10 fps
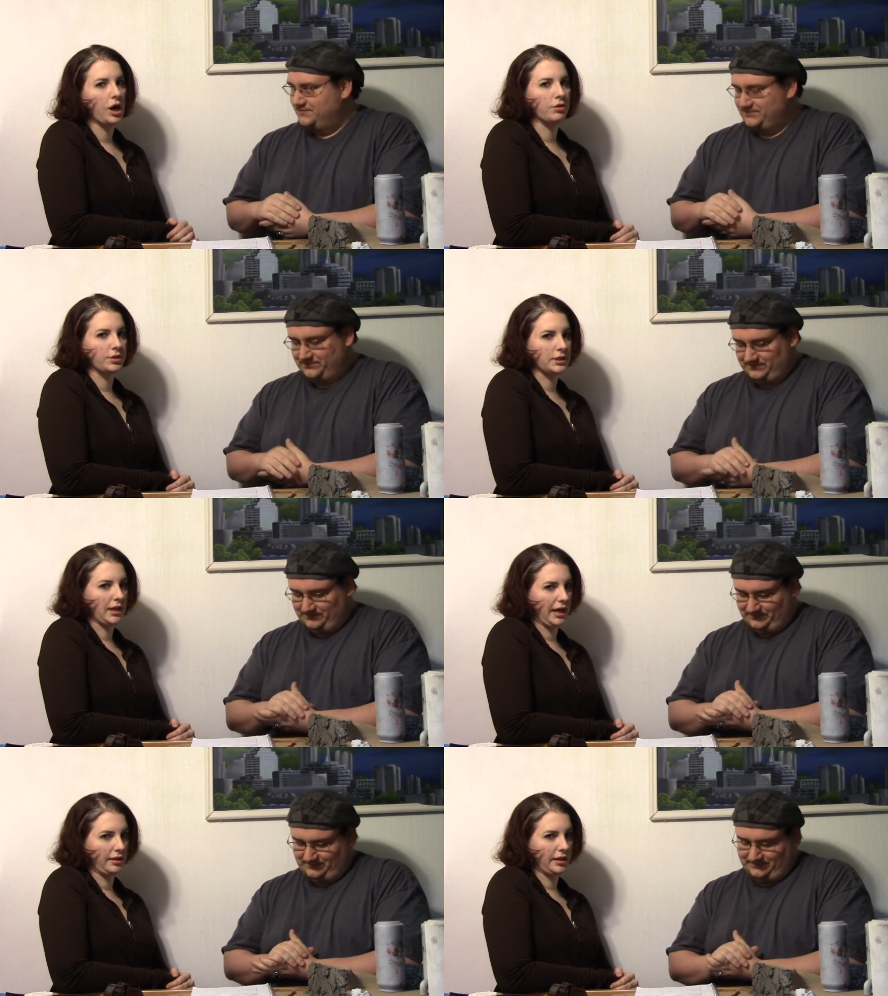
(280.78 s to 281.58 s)
Speaker 1: Oh, oh, the
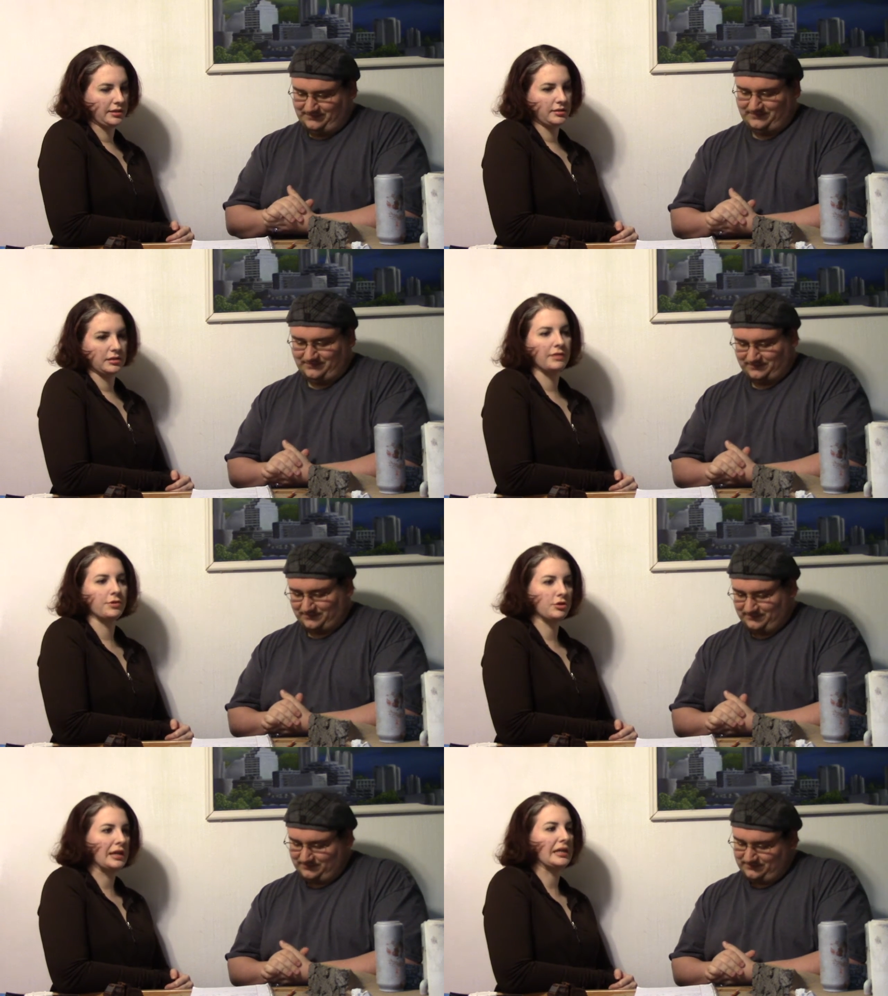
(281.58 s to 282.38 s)
skylights. If
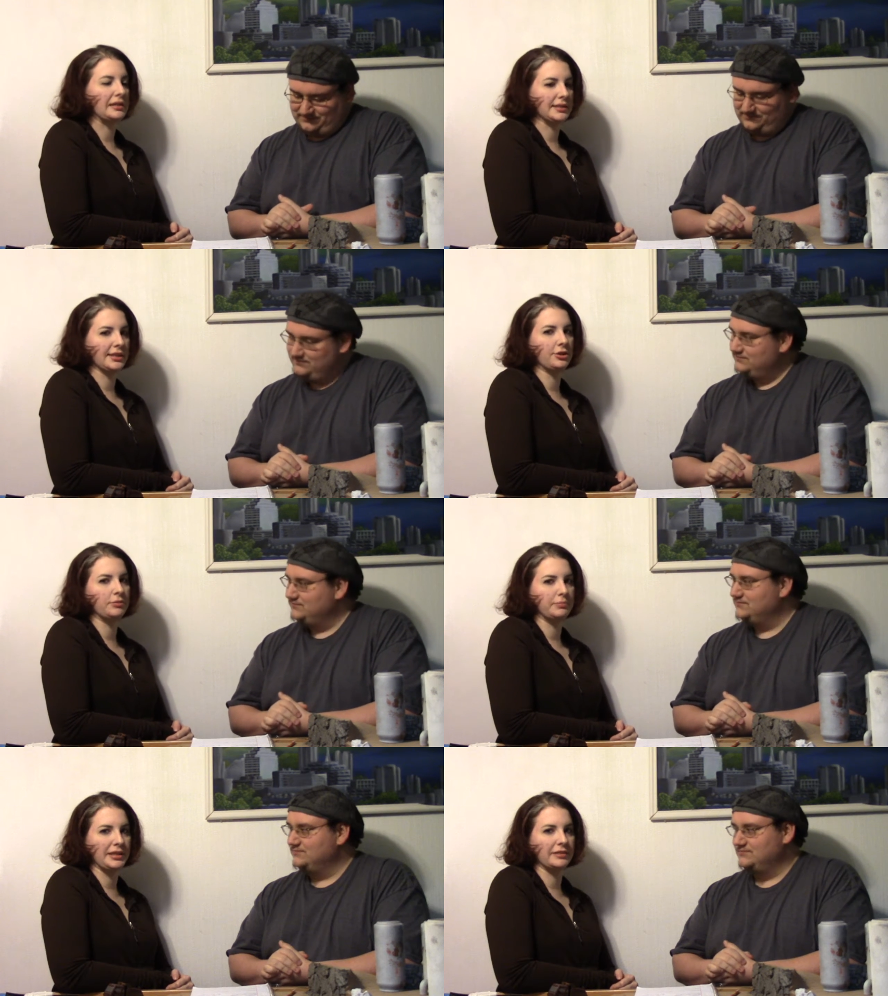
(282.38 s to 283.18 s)
you like a
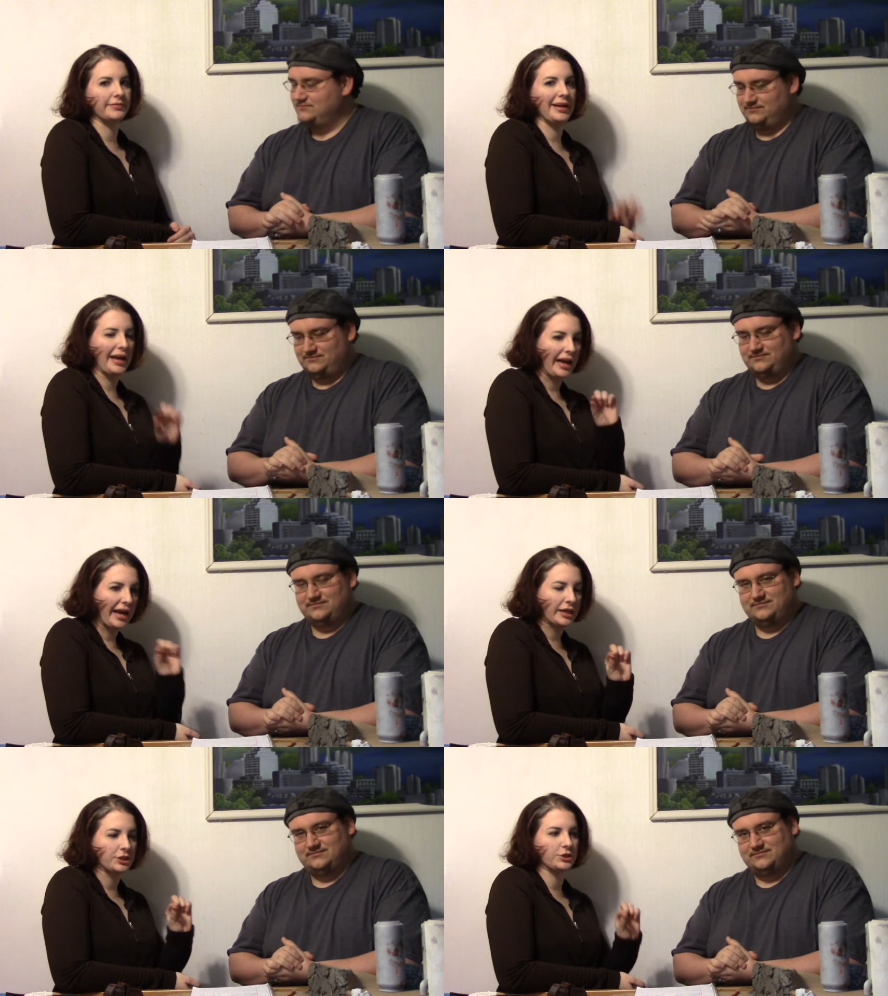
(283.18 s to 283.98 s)
little bit of
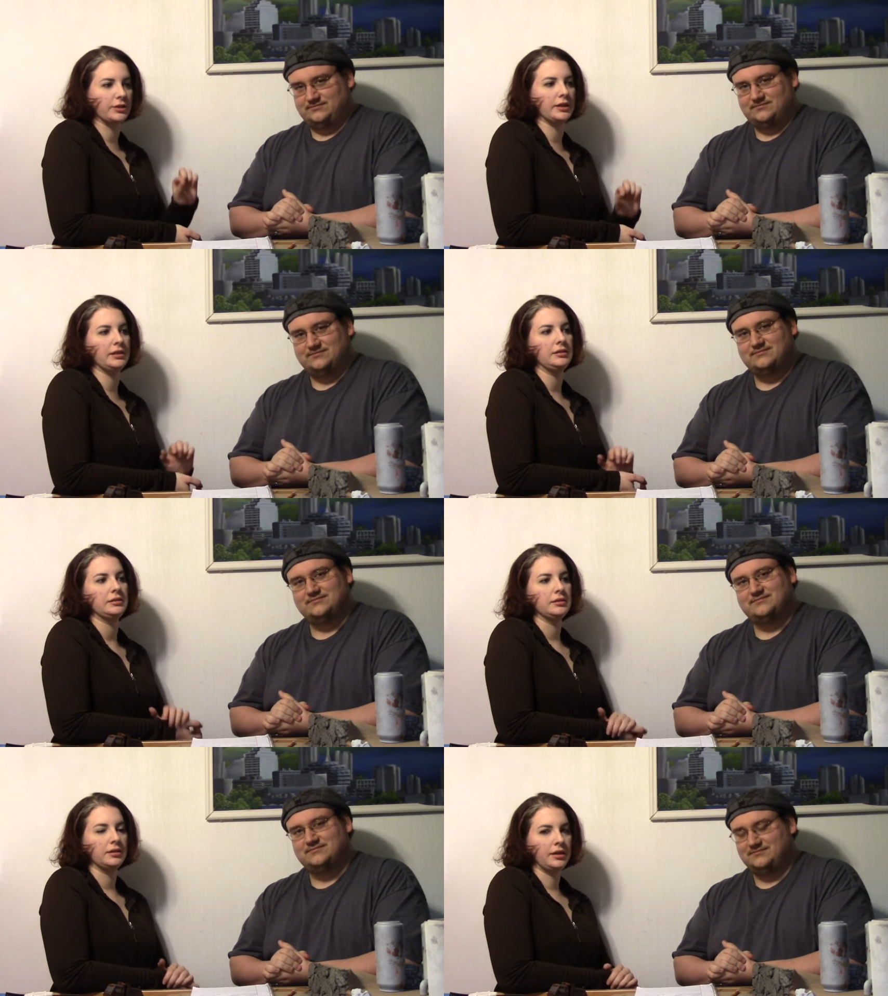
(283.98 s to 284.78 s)
extra
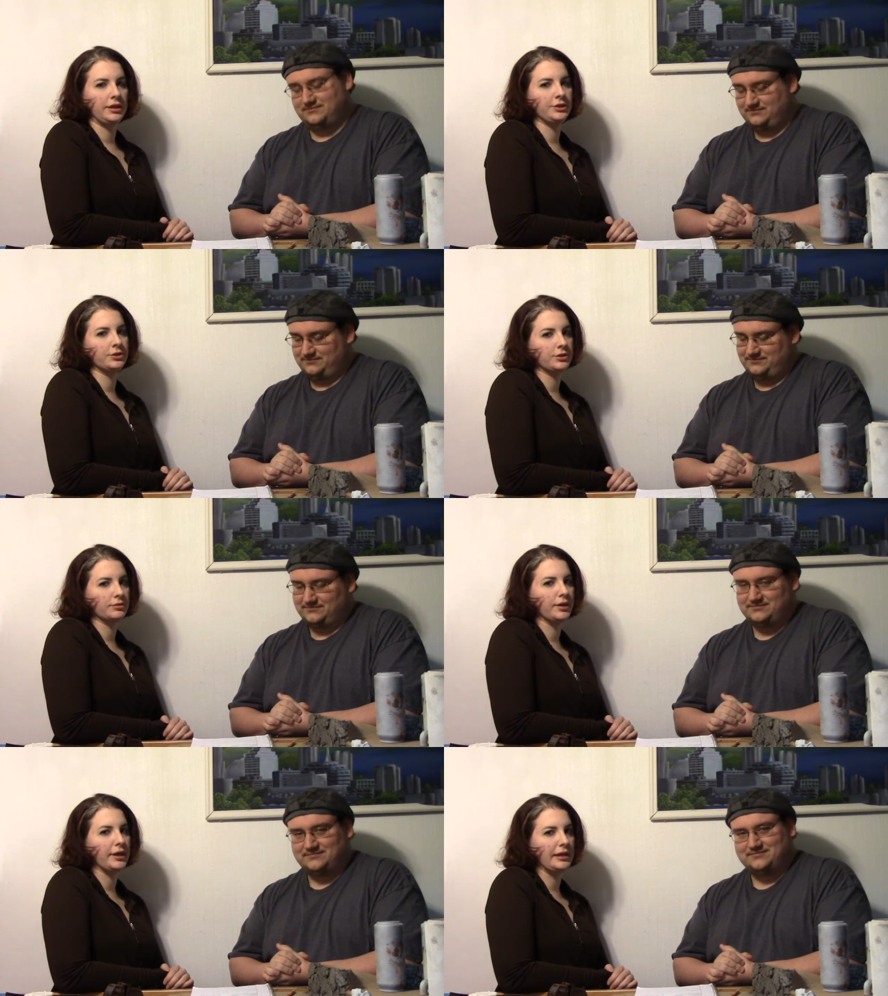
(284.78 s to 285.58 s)
on your
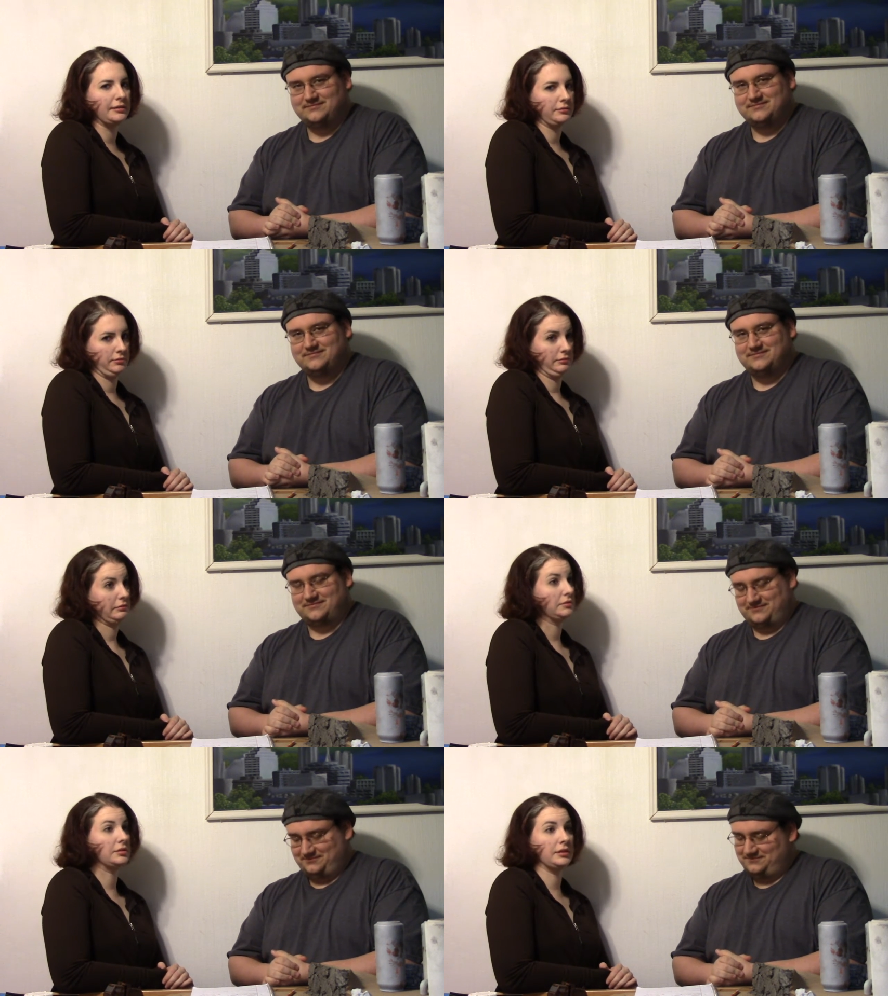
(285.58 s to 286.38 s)
terrain,
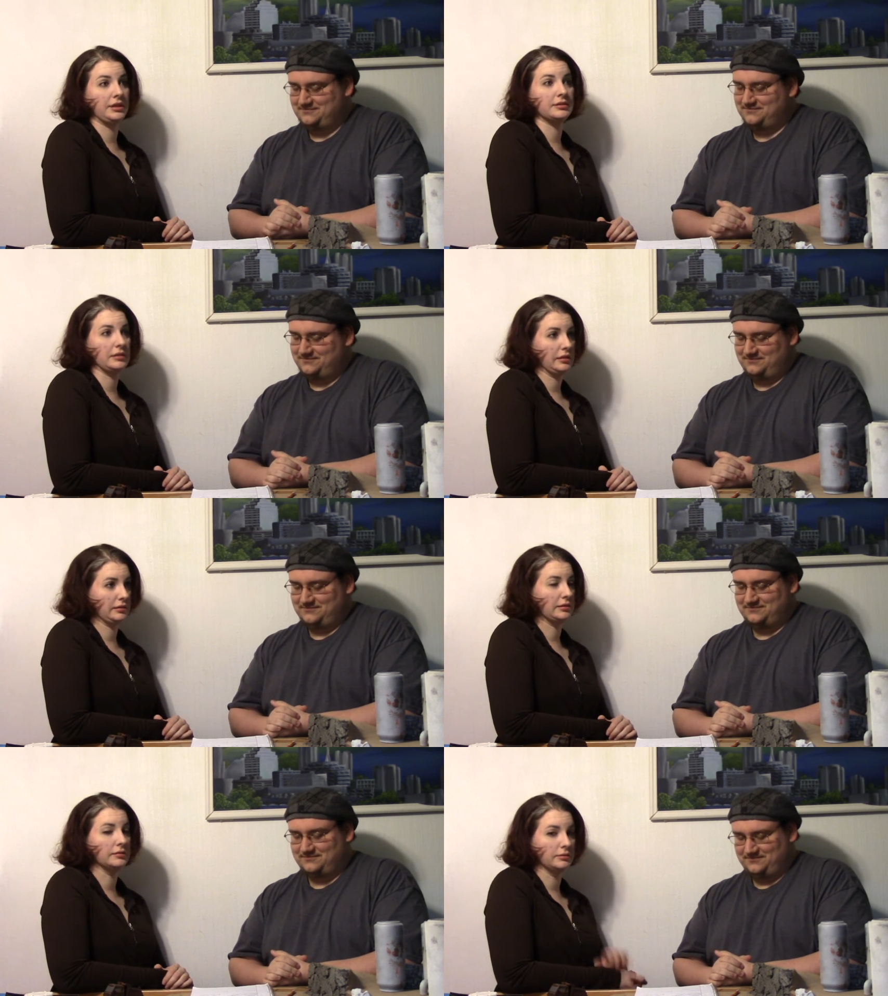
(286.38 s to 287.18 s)
these
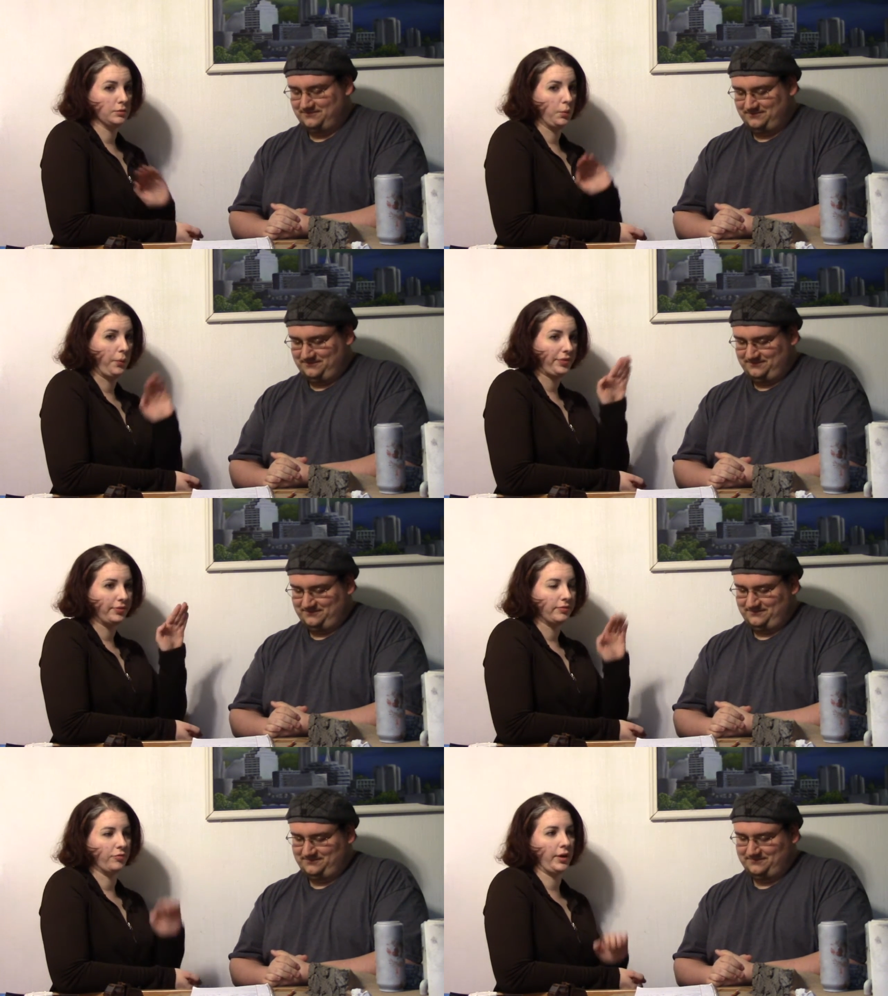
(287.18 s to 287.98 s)
things can
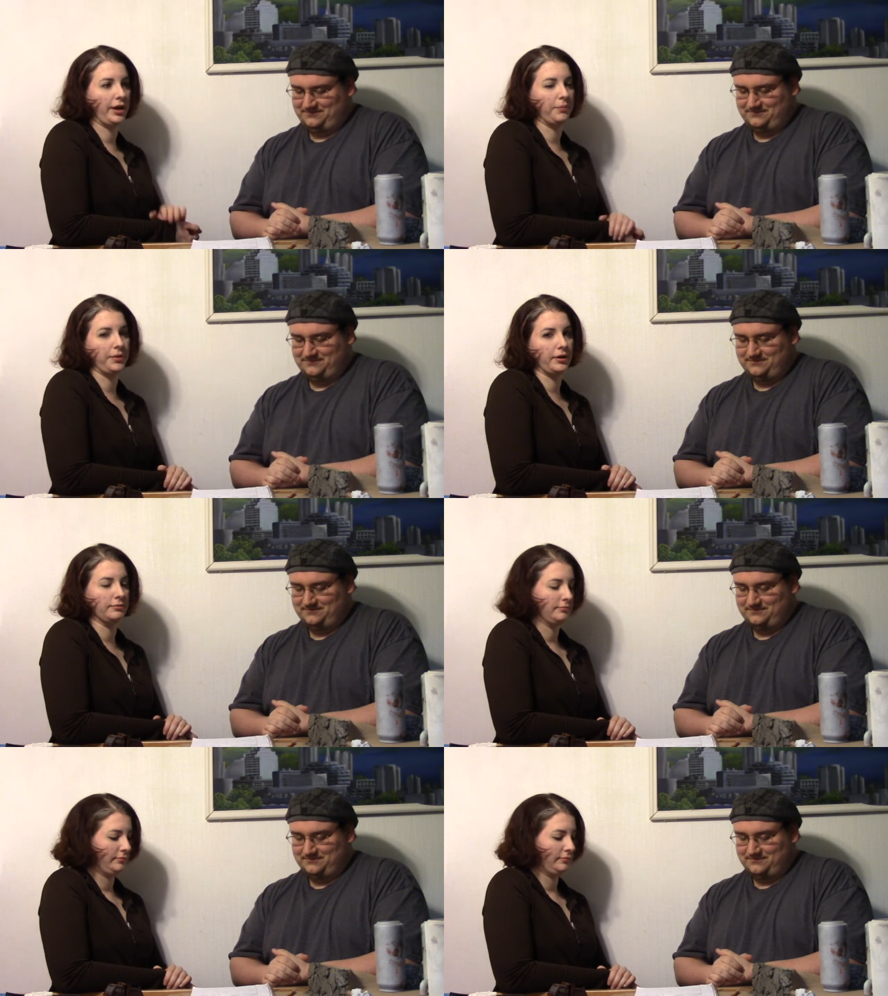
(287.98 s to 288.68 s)
right up there.